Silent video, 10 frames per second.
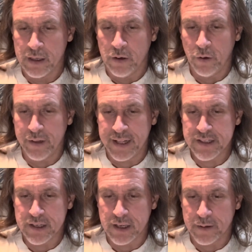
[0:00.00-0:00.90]
Well,
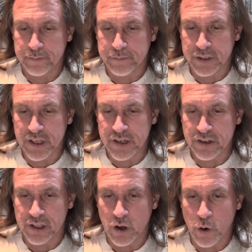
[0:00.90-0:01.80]
that's a
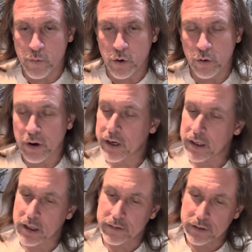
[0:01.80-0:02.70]
potentially
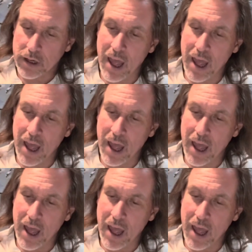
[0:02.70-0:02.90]
homoerotic cover.